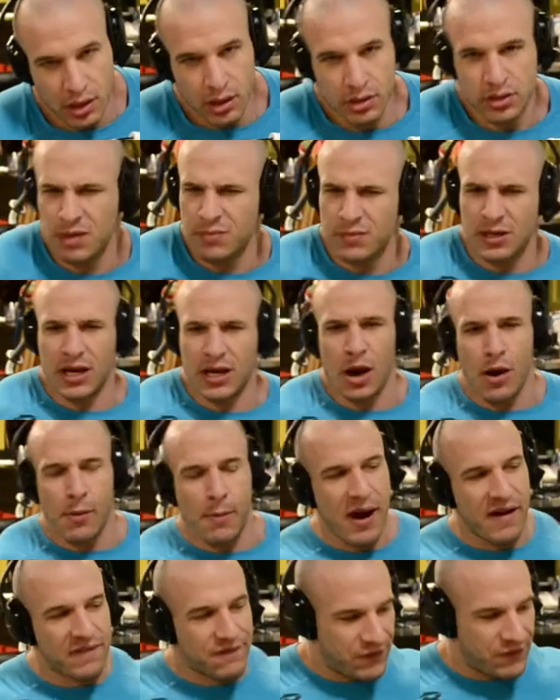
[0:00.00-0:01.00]
Then I'm gonna go
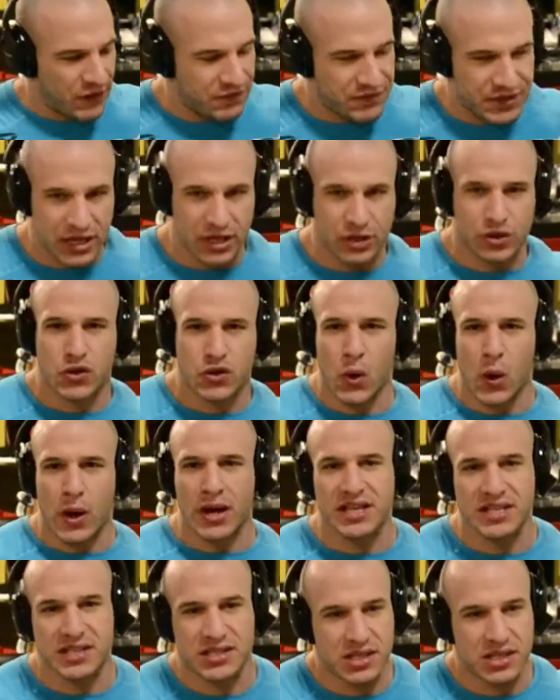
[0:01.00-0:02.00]
about 15,
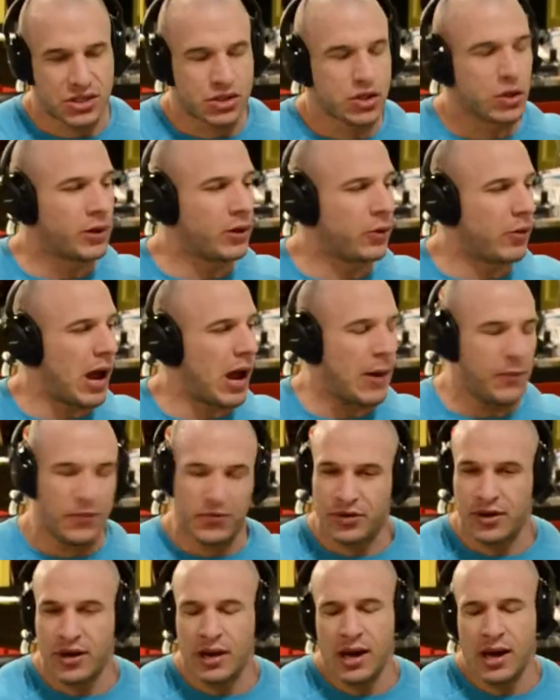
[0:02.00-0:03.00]
20, 20
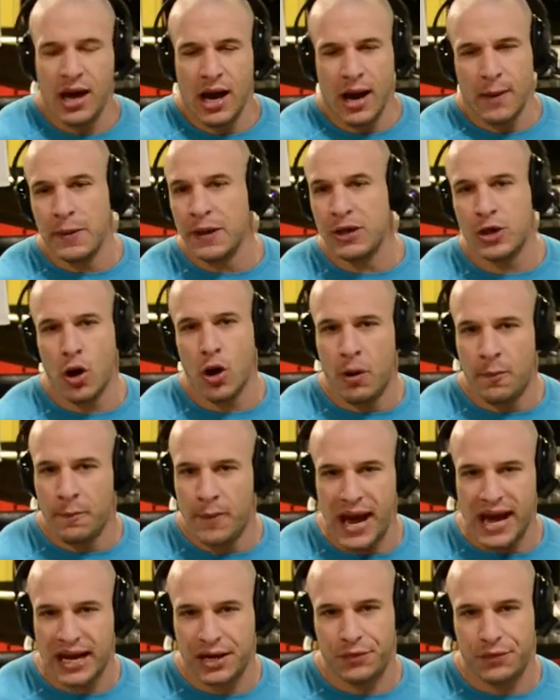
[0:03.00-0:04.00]
reps. I've been going
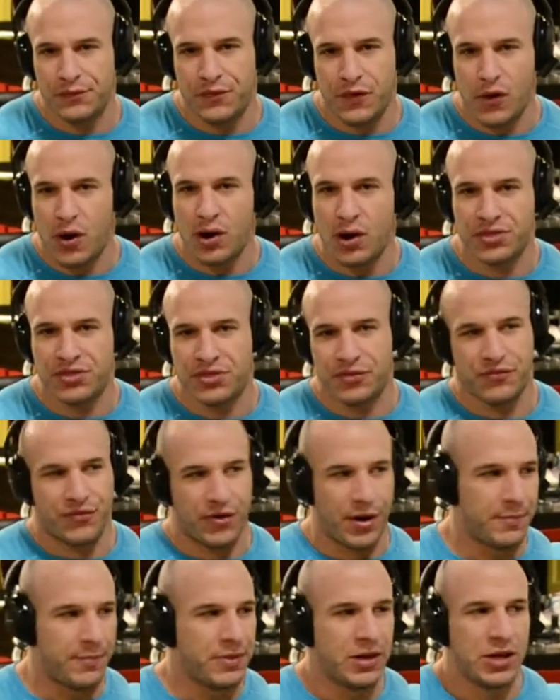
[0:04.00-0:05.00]
back and forth
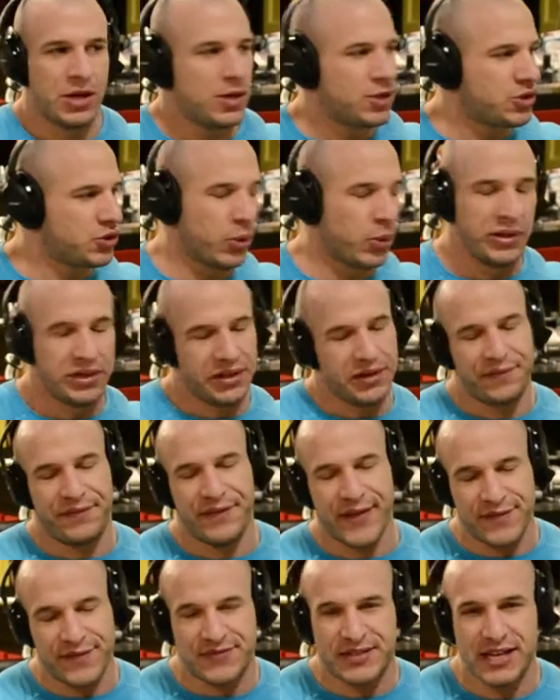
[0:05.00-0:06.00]
from 20 to
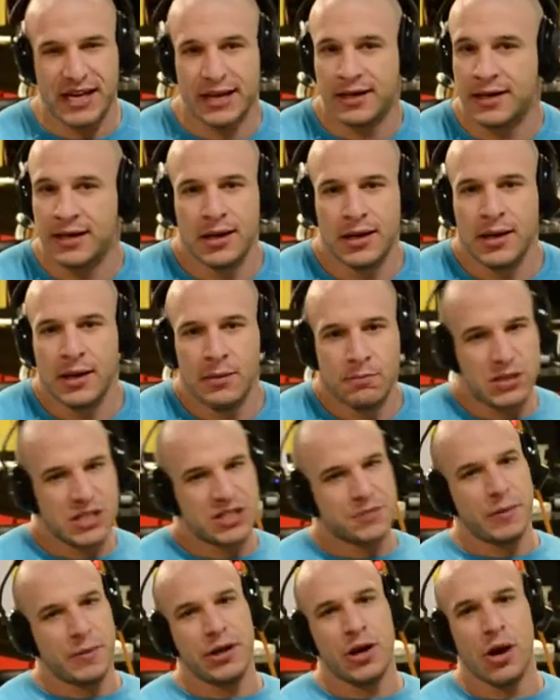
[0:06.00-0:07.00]
15, but
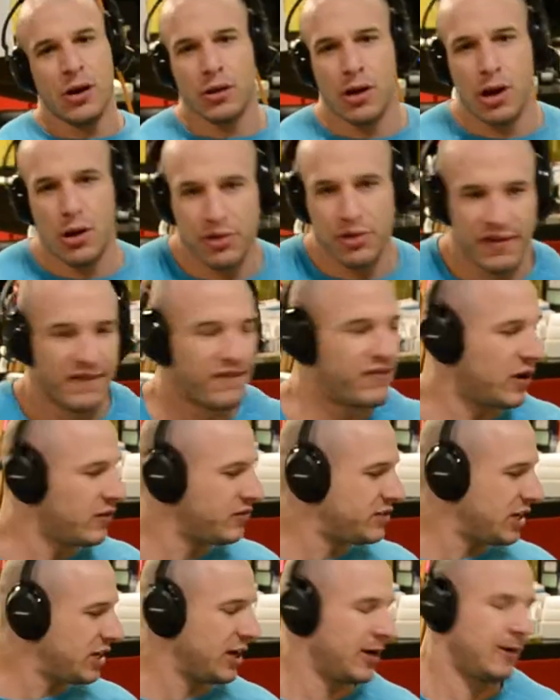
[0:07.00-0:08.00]
it's been no lower than
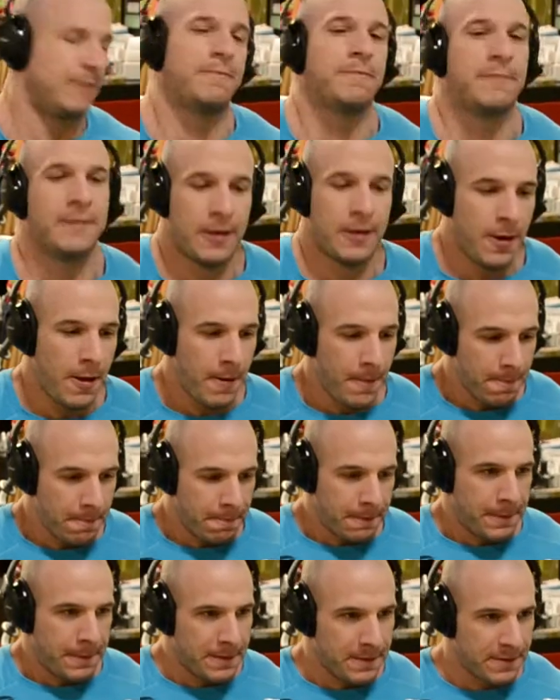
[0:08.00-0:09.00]
15.
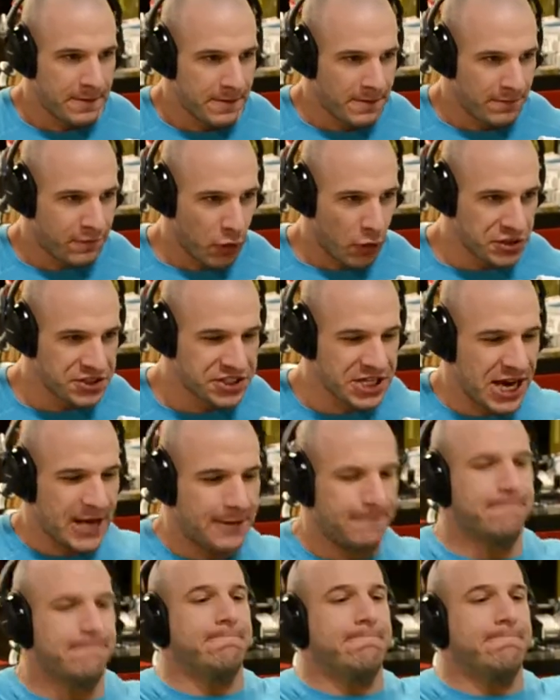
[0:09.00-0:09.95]
Four set.